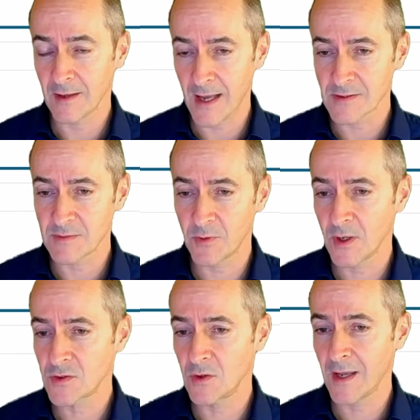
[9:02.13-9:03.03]
your access
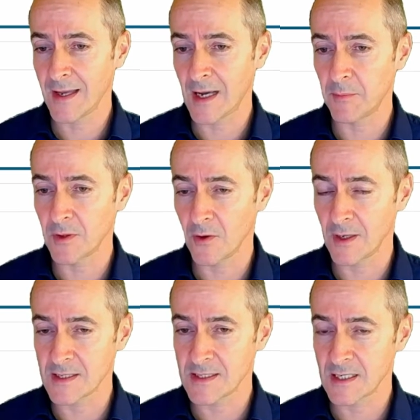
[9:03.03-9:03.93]
points, you can
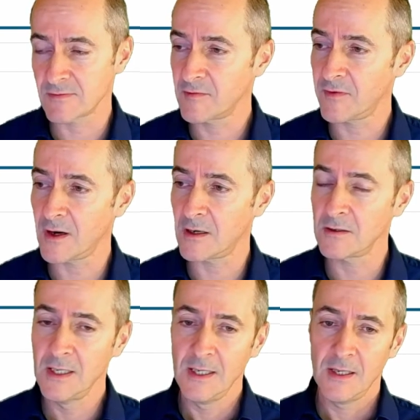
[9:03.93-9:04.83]
upload a CSV
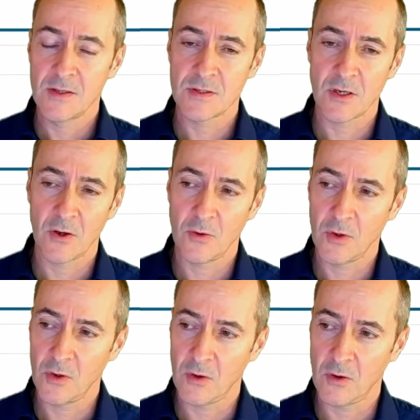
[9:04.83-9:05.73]
file.
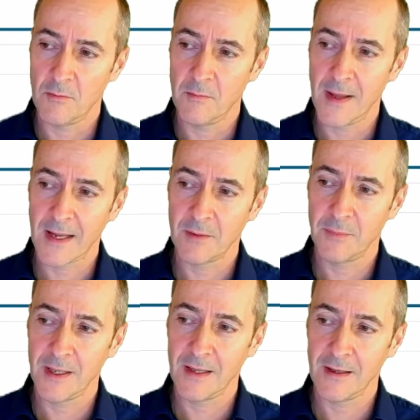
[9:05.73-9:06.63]
So your
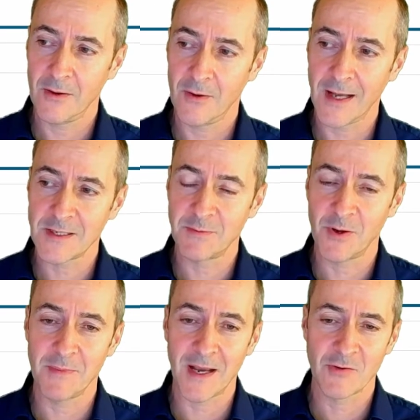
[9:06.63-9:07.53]
access
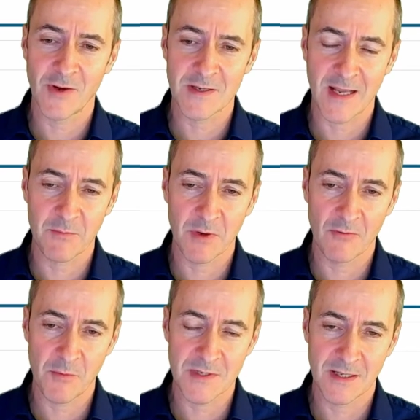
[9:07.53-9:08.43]
point MAC address can
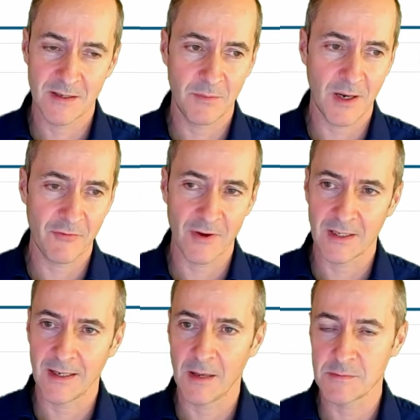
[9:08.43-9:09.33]
be represented by
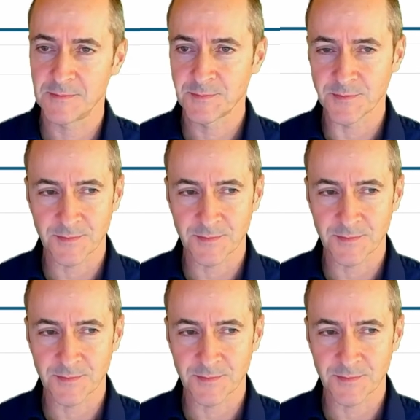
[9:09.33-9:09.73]
friendly names.